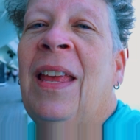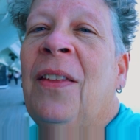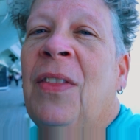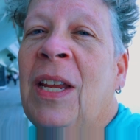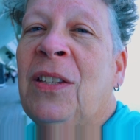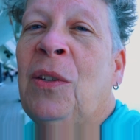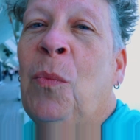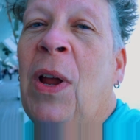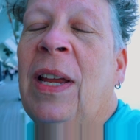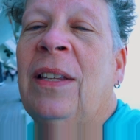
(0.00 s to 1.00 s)
Think of some
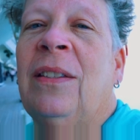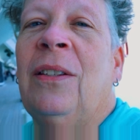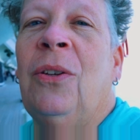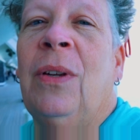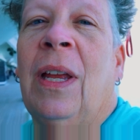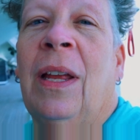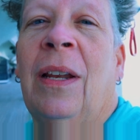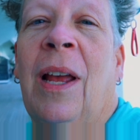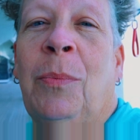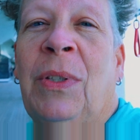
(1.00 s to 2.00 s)
ways you can
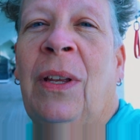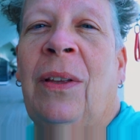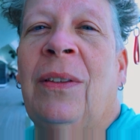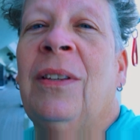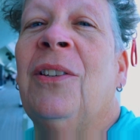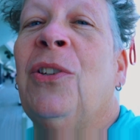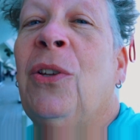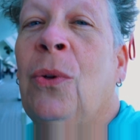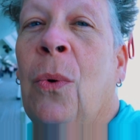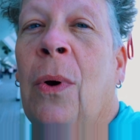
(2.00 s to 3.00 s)
upsell to
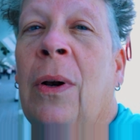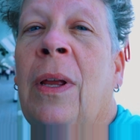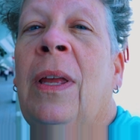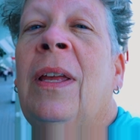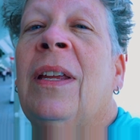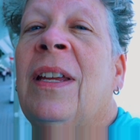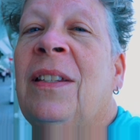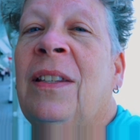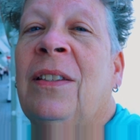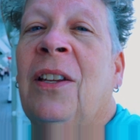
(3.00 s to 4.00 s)
your
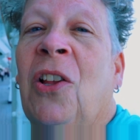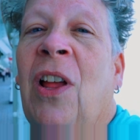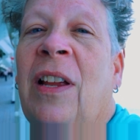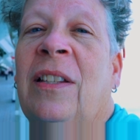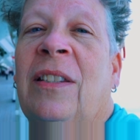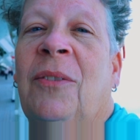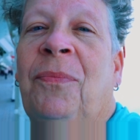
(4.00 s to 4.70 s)
consistent clients.